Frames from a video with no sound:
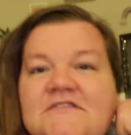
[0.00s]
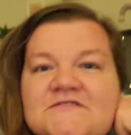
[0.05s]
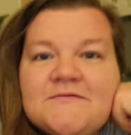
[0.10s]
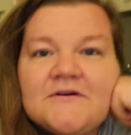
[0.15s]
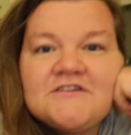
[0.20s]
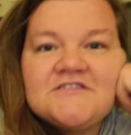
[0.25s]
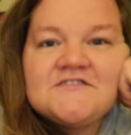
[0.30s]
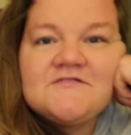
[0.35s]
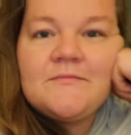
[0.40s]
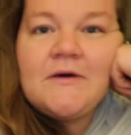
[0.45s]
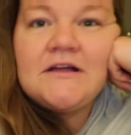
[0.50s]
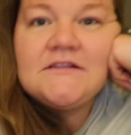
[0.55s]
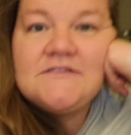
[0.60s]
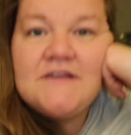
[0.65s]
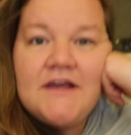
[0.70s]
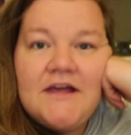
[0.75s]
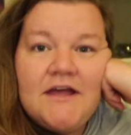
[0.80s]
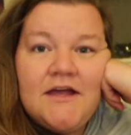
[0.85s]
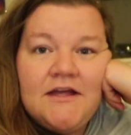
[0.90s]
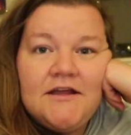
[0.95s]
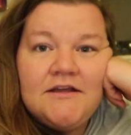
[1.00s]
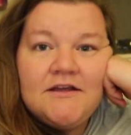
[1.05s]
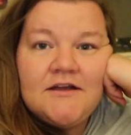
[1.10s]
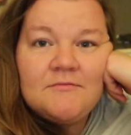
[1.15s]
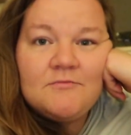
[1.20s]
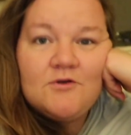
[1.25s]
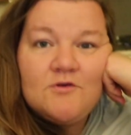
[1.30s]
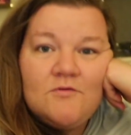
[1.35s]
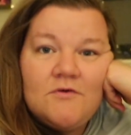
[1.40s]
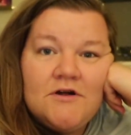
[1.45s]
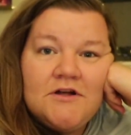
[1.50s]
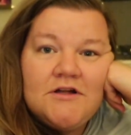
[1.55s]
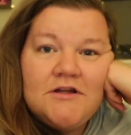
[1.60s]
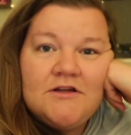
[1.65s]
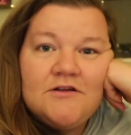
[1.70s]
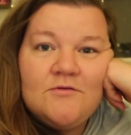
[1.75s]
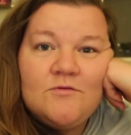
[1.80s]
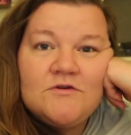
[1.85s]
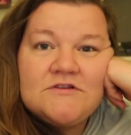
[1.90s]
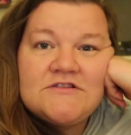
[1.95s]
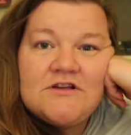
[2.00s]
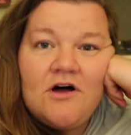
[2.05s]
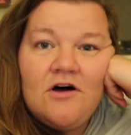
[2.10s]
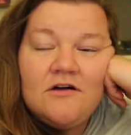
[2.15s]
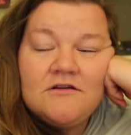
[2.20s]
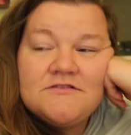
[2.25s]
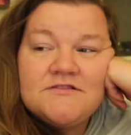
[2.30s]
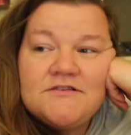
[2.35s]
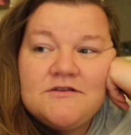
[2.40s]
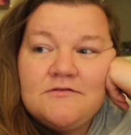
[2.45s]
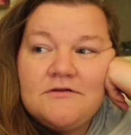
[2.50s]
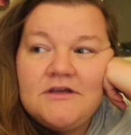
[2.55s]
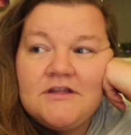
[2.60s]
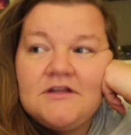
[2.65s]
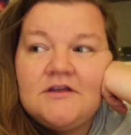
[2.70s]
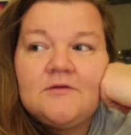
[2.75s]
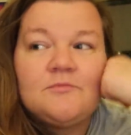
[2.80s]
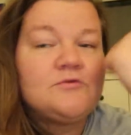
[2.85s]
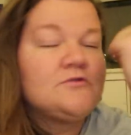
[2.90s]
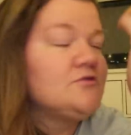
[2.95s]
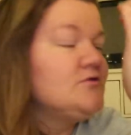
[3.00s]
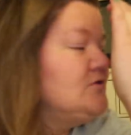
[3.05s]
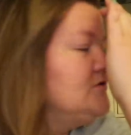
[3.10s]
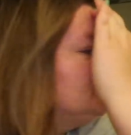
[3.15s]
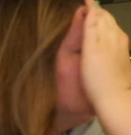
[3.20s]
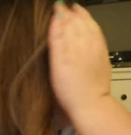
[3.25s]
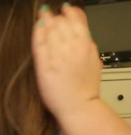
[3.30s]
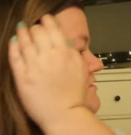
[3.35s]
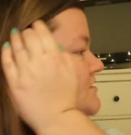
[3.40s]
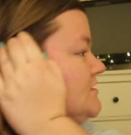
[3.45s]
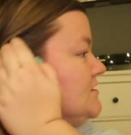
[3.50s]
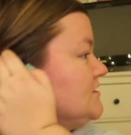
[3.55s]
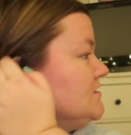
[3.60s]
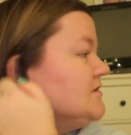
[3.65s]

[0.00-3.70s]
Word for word: best parts of my day, number one was also getting approved